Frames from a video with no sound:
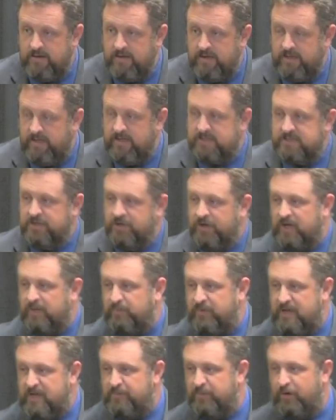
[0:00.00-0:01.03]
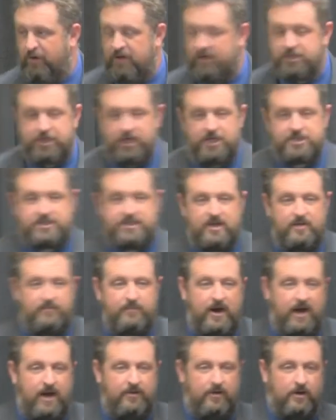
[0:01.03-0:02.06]
He doesn't look at people and judge them
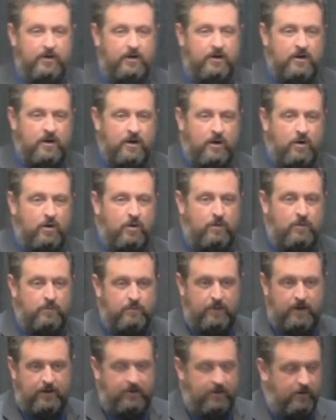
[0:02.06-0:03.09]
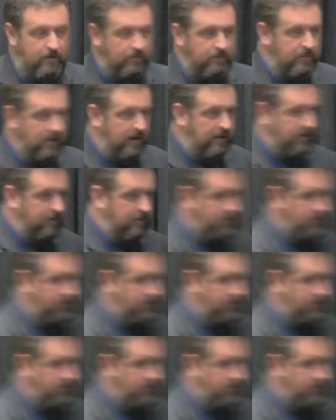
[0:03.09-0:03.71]
by their by their by their